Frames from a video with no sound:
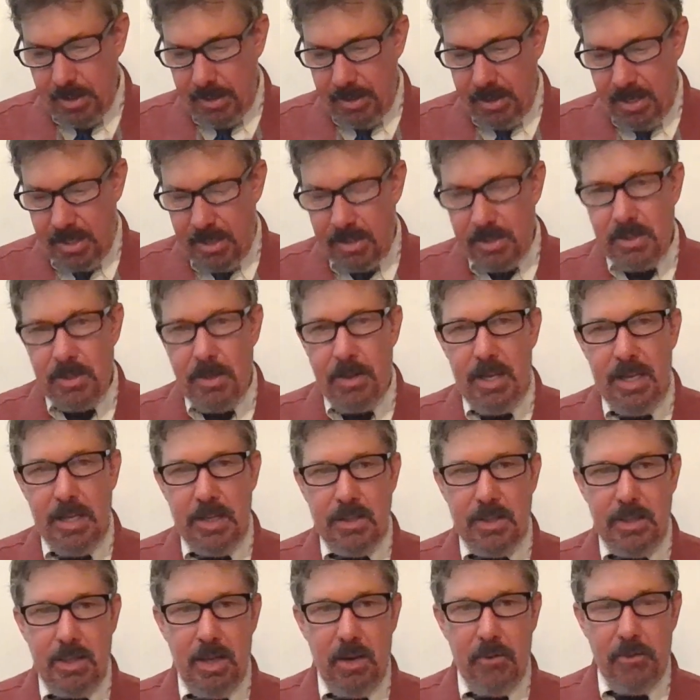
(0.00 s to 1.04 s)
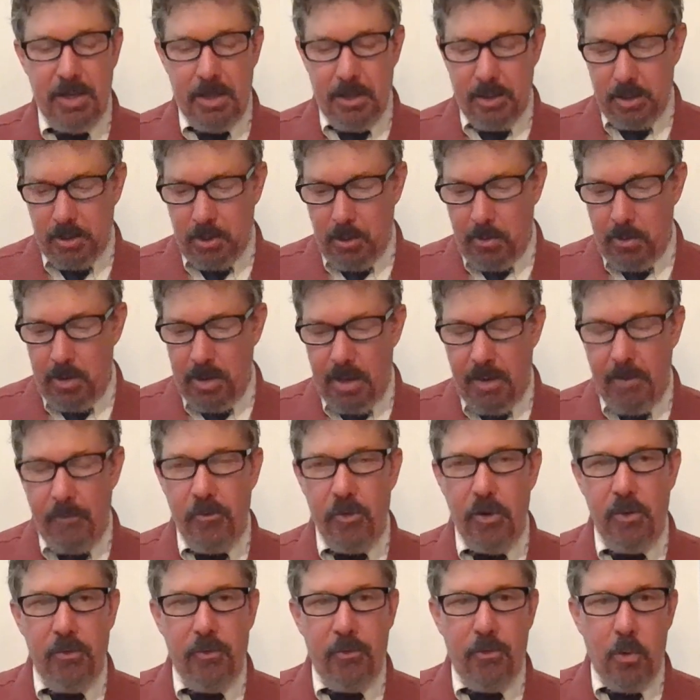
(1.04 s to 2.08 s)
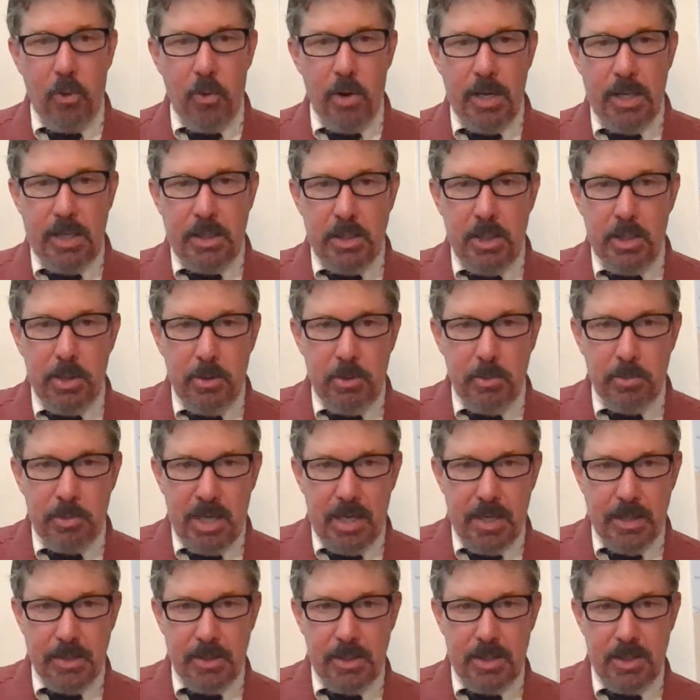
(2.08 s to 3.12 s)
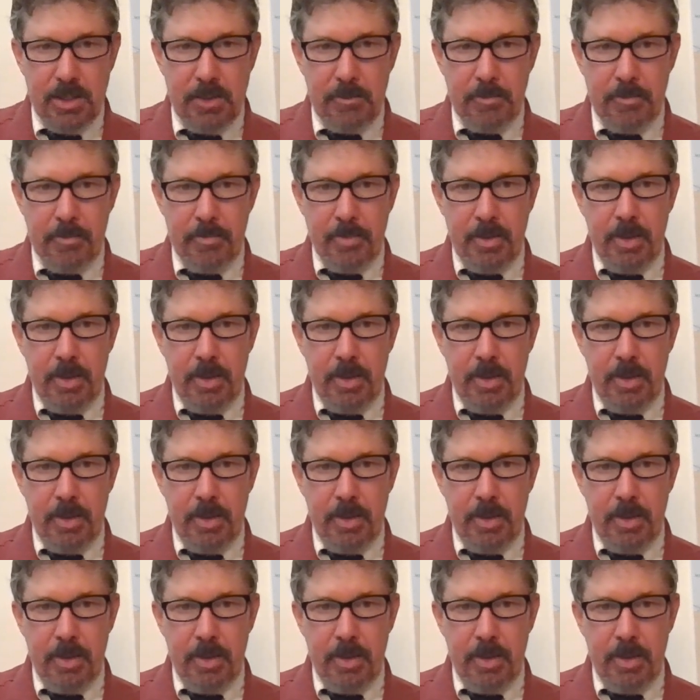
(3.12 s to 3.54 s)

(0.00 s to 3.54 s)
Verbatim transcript: He's, he's given authority for 42 months.